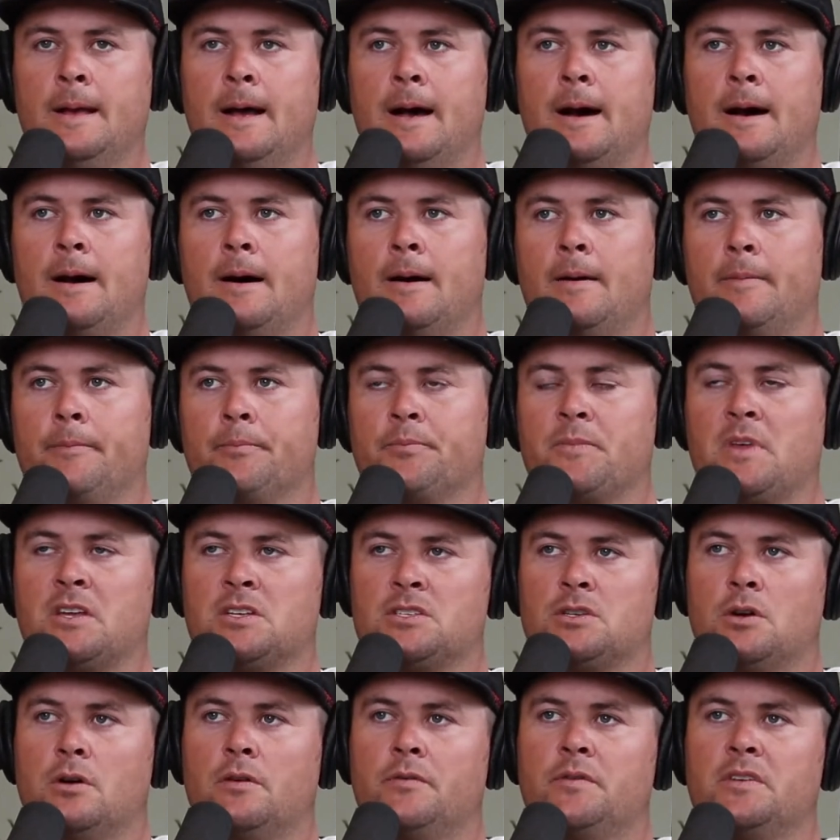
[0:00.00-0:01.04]
And
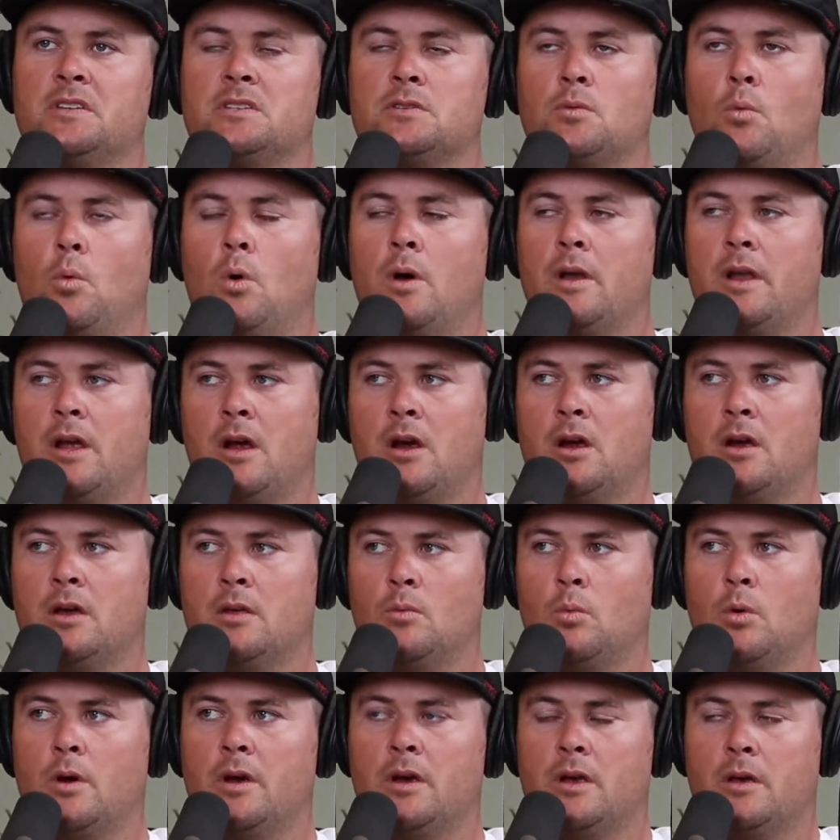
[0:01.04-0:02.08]
so if it's one area
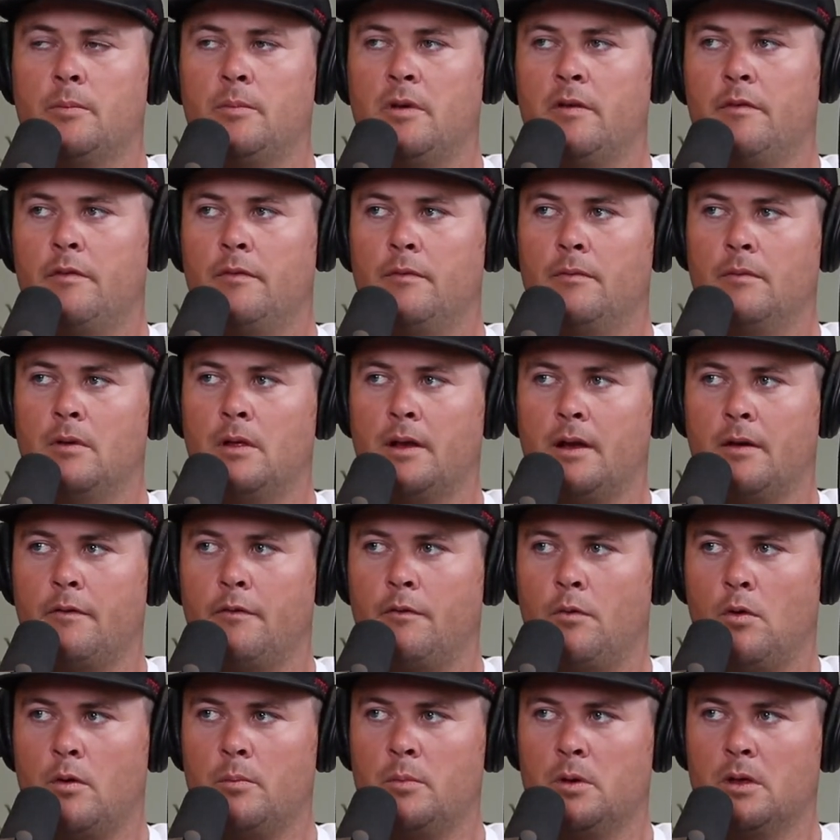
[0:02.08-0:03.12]
where it can be like a
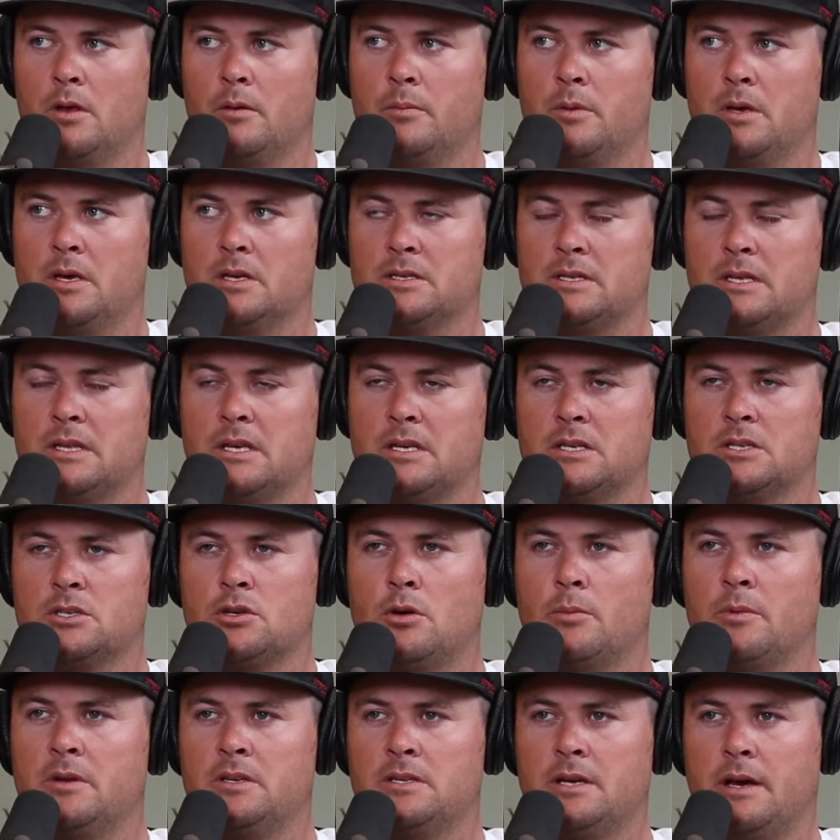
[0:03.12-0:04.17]
formula, because I think
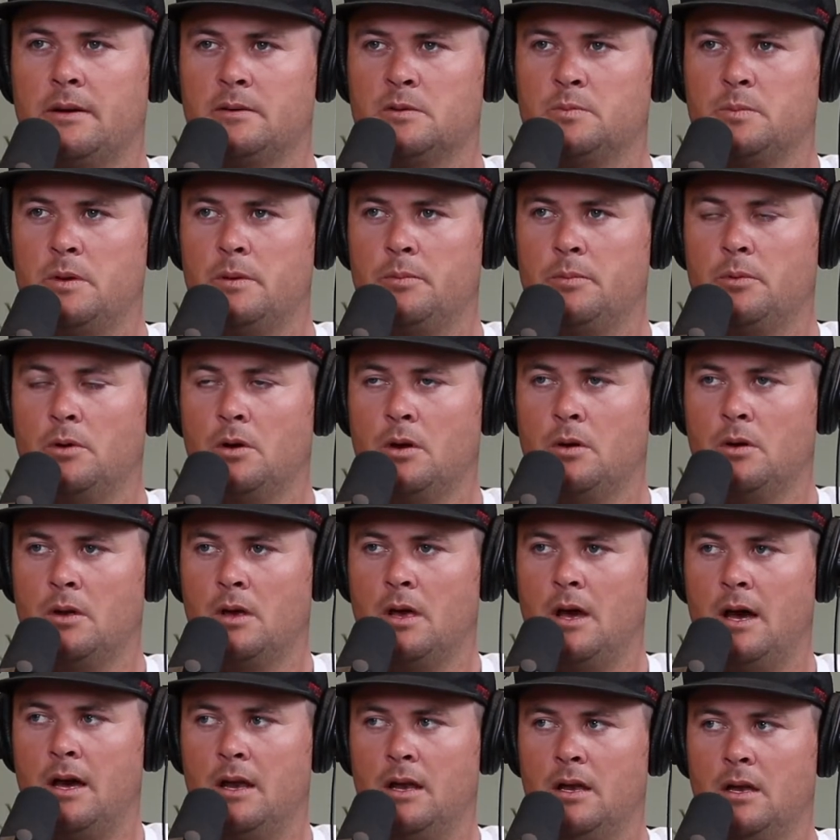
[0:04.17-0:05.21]
so many times people go to
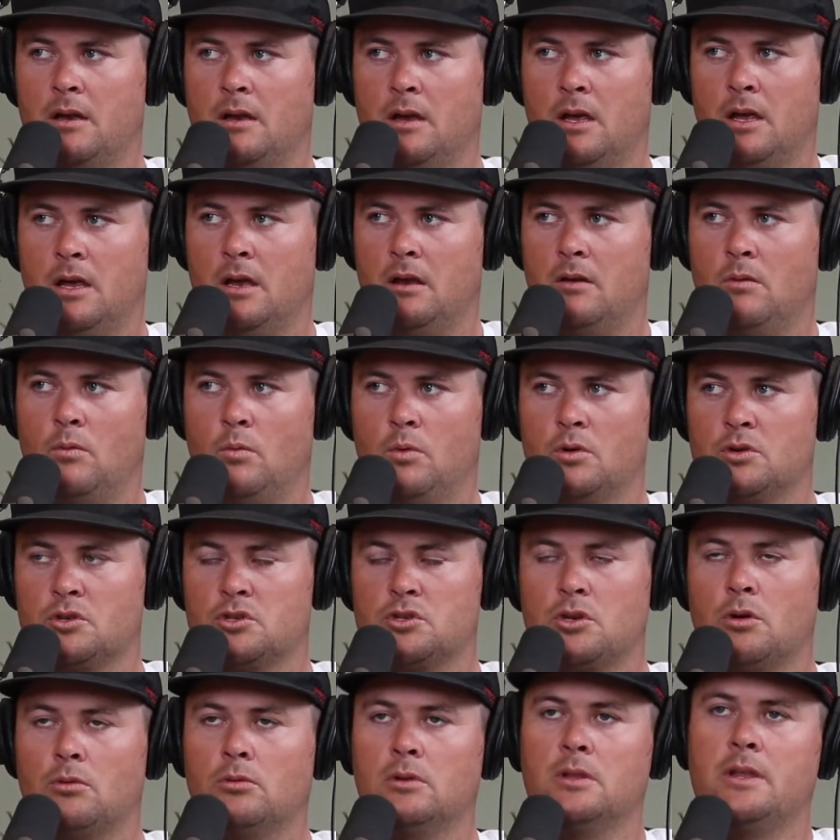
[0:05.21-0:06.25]
God and we're
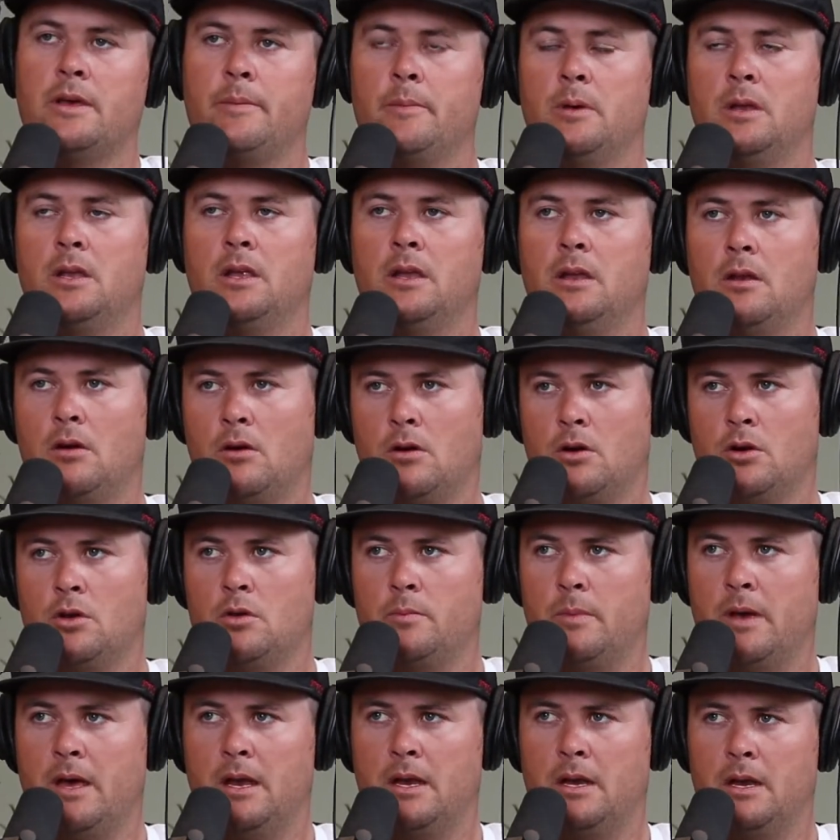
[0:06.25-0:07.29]
so limited in our
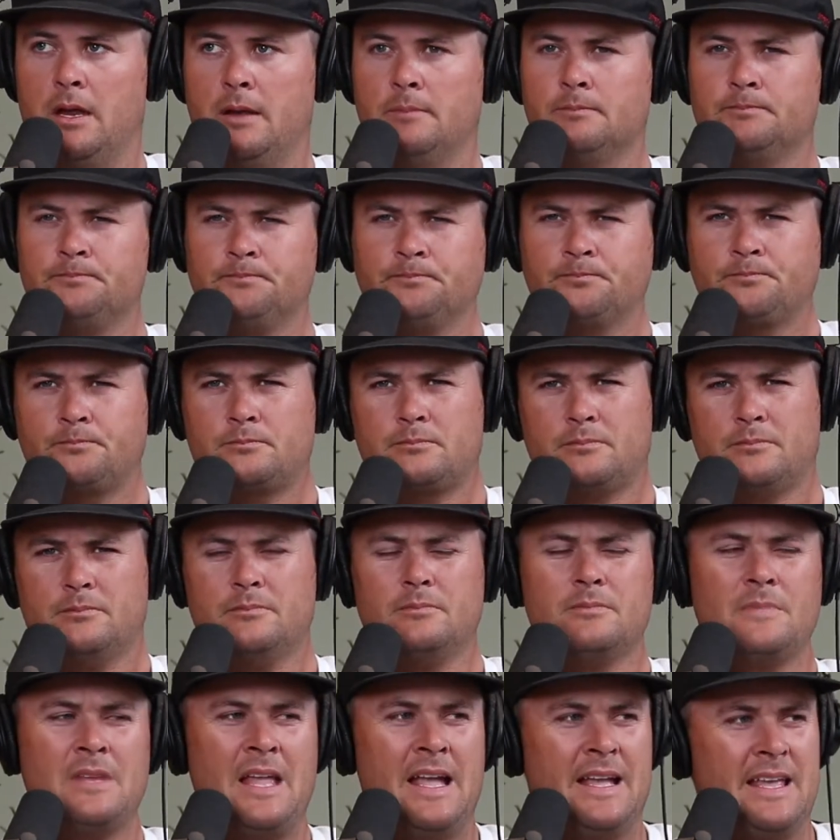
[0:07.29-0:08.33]
humanity.
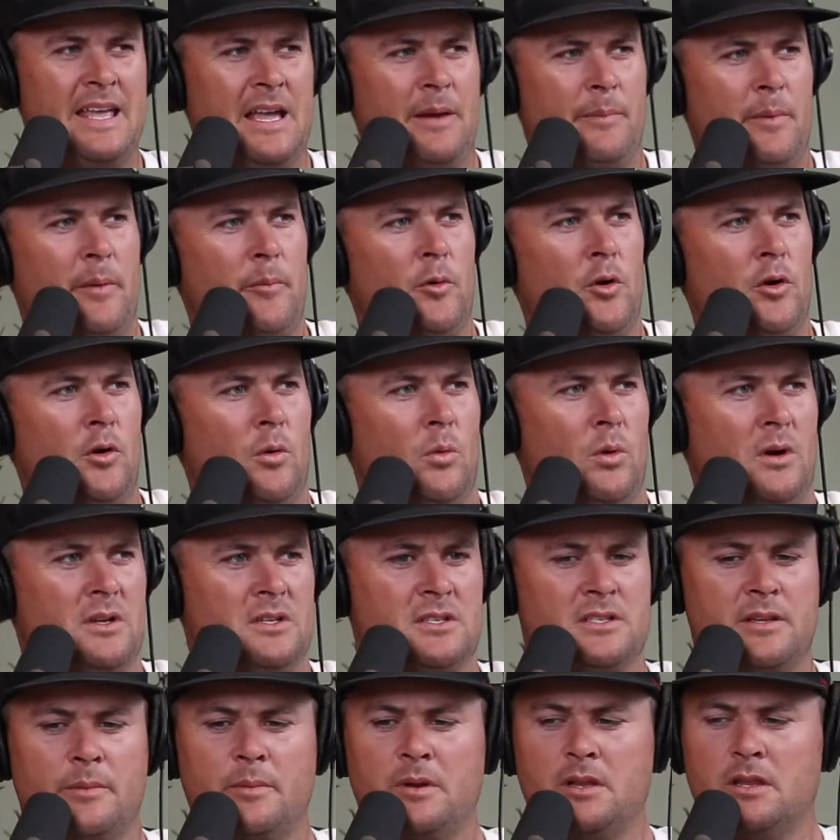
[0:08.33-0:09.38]
I can't remember who it was.
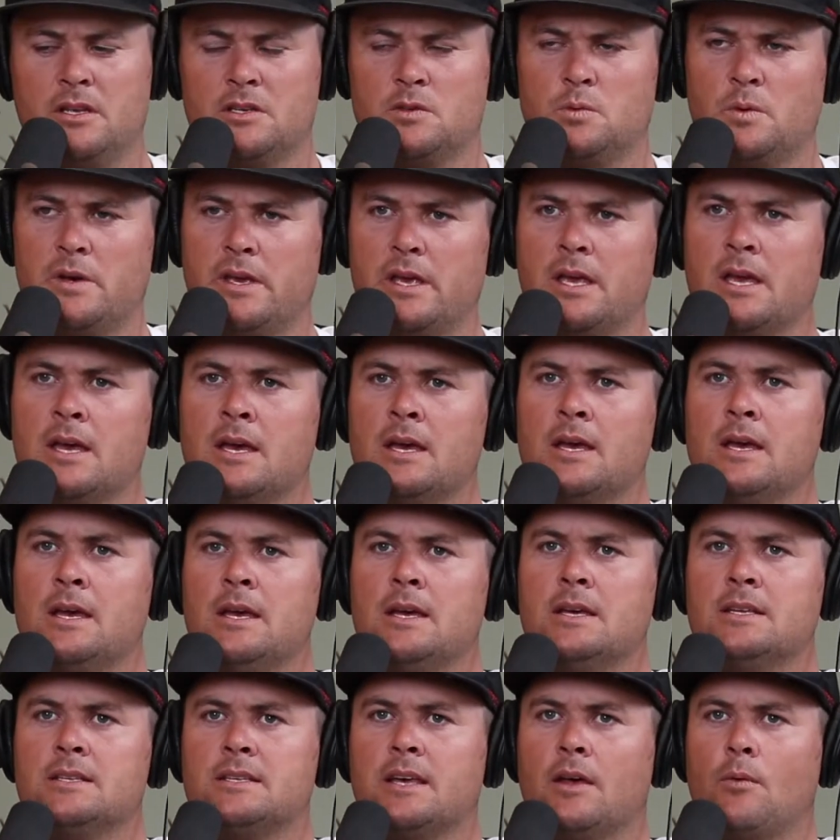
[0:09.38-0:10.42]
Somebody this week
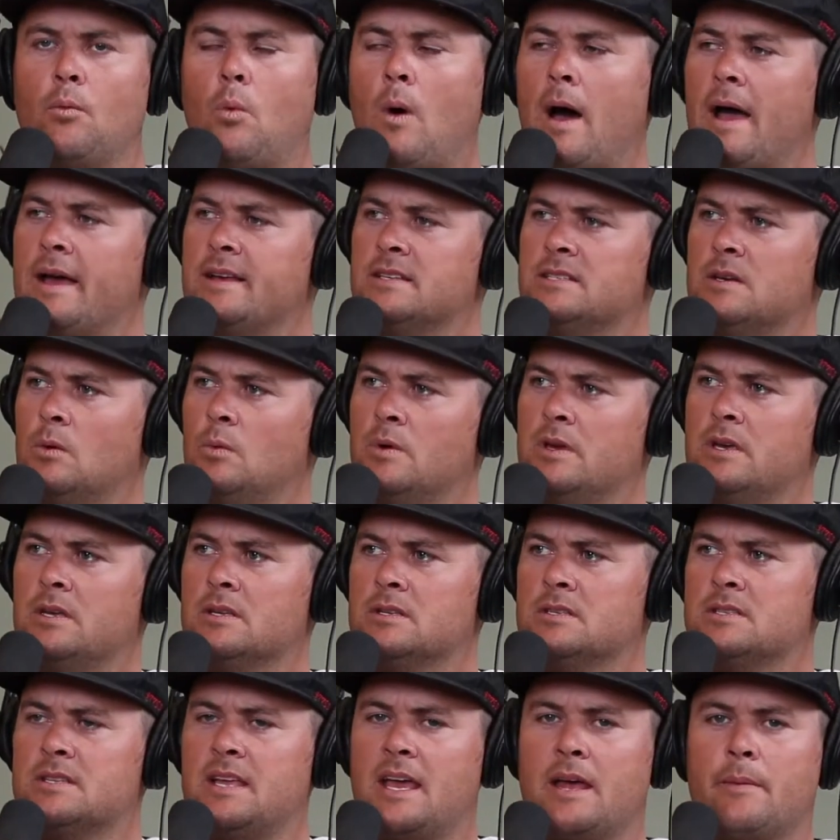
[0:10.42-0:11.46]
said, why is it we can
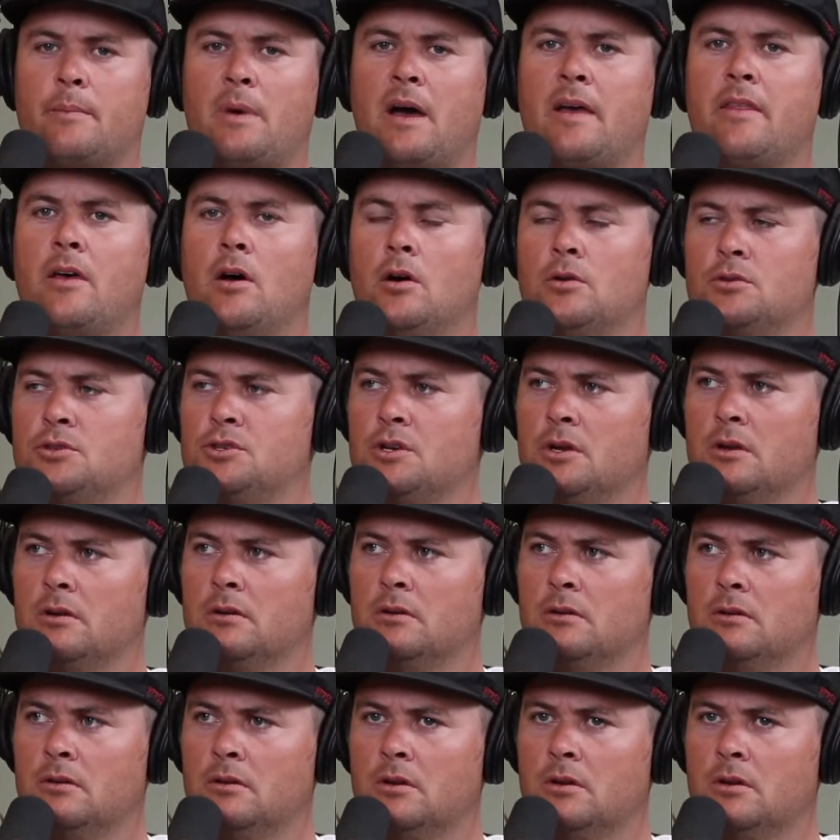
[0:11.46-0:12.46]
stand by the ocean,